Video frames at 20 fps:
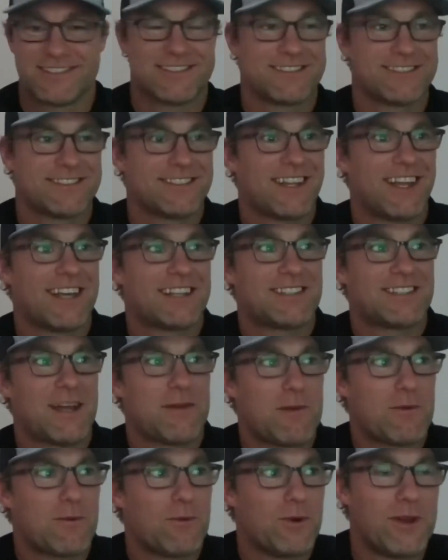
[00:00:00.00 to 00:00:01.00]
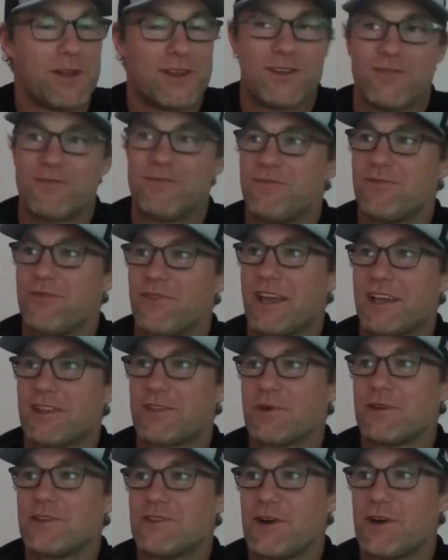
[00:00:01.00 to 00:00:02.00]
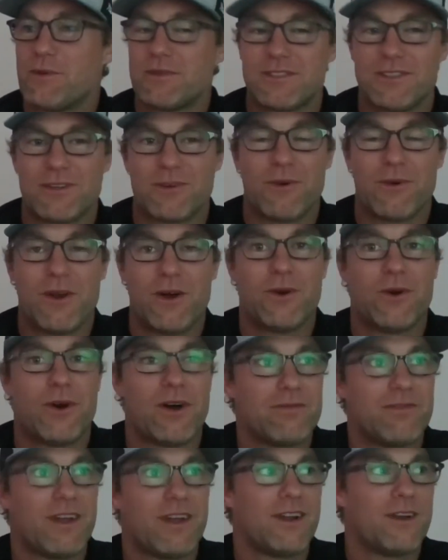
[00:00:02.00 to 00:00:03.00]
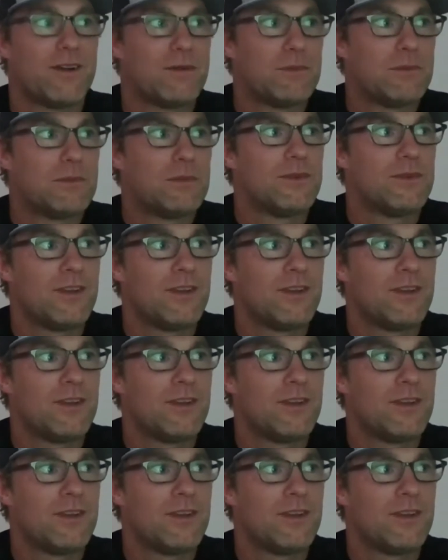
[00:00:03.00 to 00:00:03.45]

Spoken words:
Last time he won like 3 tournaments in a row, I faded him.